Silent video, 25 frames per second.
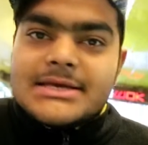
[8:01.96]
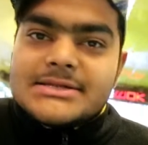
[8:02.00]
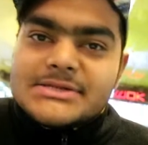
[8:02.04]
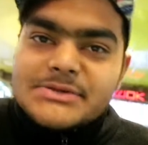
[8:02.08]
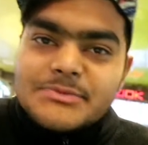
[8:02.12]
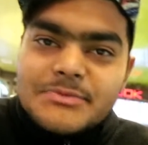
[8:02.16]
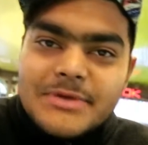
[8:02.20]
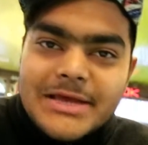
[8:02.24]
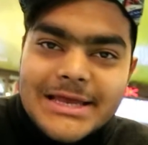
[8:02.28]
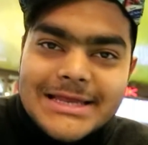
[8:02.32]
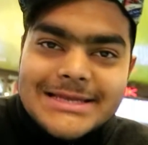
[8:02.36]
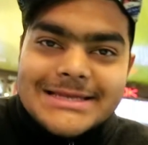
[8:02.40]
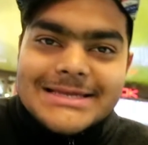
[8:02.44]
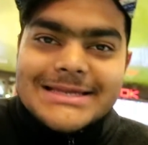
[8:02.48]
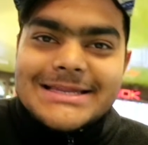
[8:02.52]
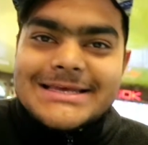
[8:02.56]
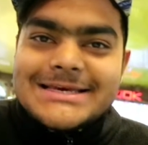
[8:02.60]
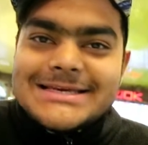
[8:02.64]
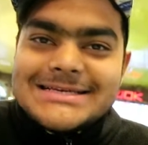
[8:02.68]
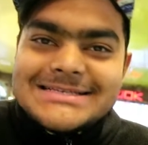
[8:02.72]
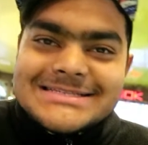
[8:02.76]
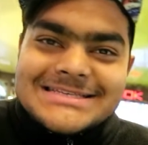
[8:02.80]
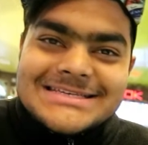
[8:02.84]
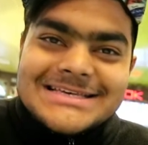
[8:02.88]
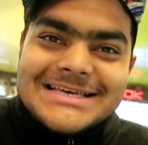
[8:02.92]
get some
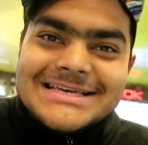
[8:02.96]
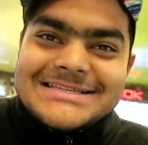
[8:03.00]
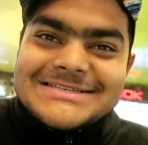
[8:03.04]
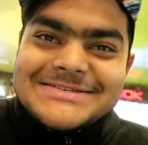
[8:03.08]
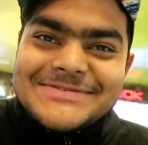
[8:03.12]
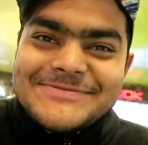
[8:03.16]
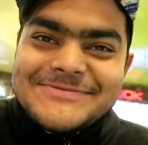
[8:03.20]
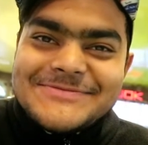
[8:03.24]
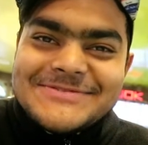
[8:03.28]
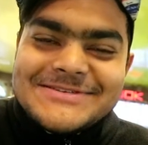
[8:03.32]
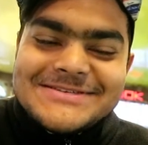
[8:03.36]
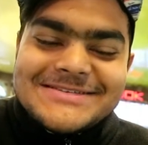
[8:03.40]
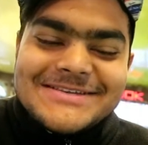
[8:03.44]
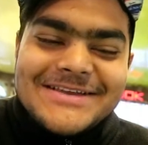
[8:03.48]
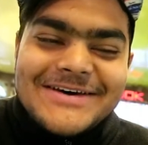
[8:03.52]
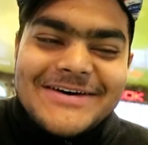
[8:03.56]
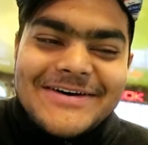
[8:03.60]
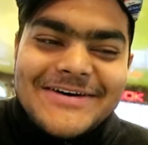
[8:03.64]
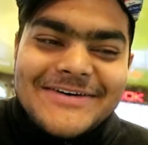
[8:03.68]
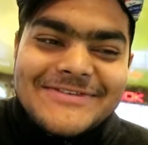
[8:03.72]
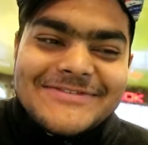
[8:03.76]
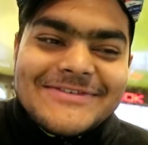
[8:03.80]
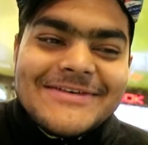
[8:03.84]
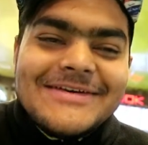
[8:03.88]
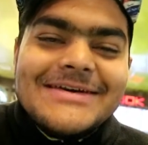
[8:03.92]
idlis, get some
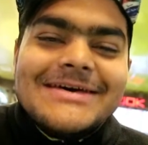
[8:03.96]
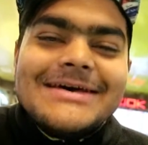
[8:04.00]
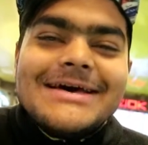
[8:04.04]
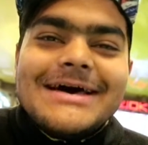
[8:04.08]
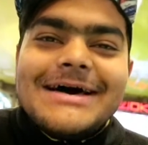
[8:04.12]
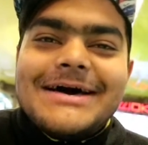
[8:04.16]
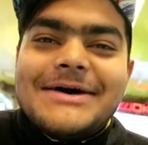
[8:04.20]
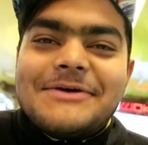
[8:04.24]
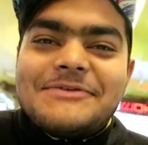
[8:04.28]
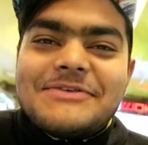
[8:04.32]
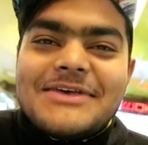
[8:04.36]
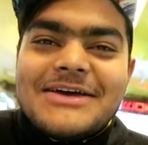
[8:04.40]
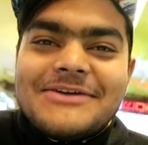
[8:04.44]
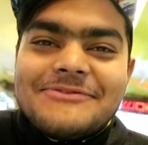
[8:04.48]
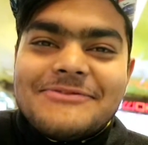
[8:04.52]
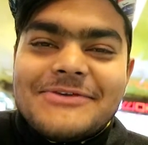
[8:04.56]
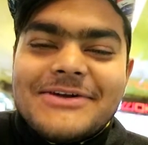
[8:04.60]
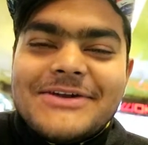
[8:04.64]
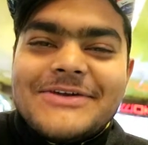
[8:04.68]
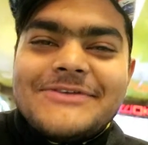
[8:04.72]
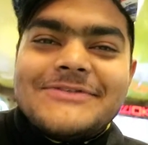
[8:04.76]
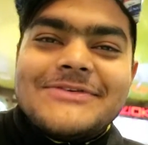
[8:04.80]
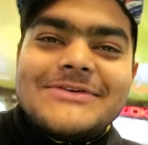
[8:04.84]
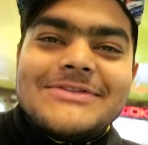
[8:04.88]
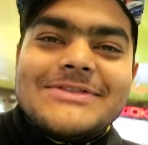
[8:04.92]
stuff, and get
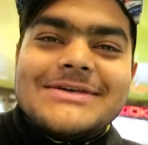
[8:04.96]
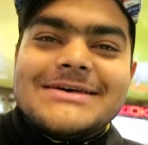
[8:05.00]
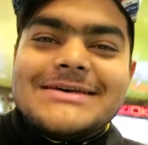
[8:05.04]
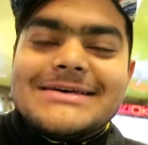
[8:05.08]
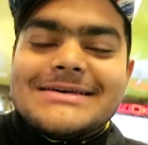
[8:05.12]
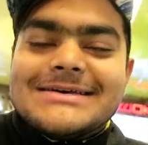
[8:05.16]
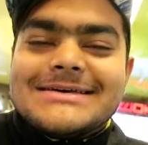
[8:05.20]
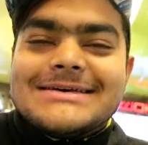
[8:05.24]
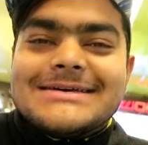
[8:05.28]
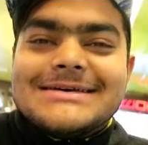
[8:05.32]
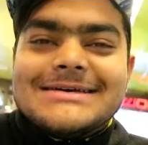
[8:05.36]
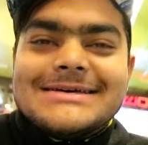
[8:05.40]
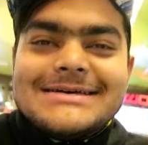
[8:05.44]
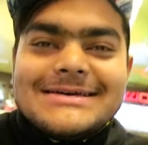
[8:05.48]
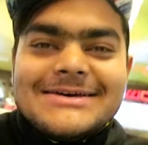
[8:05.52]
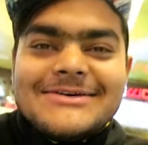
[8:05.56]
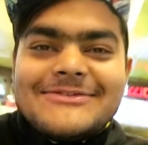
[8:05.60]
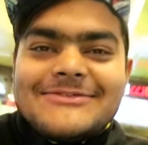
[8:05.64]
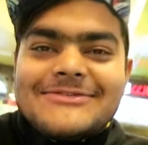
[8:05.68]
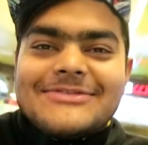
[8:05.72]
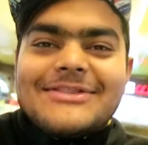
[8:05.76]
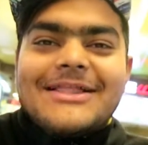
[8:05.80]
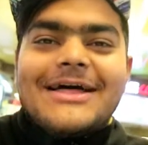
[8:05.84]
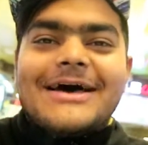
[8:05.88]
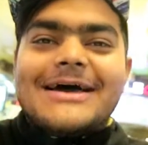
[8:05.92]
ready for the
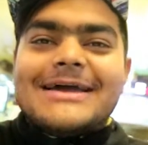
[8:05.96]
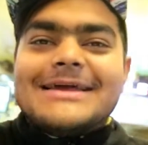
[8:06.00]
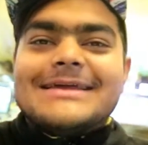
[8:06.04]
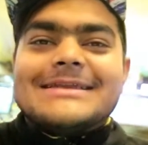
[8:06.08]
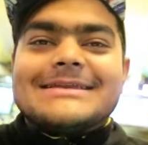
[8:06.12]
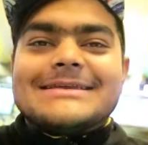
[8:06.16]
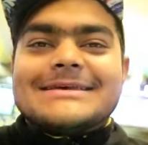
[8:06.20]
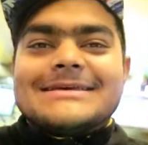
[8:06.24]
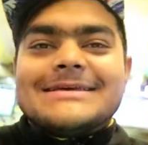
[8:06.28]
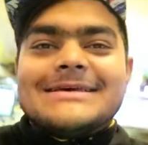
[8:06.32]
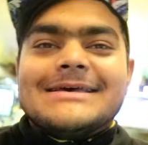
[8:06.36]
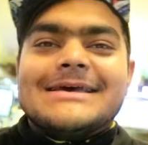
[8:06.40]
flight.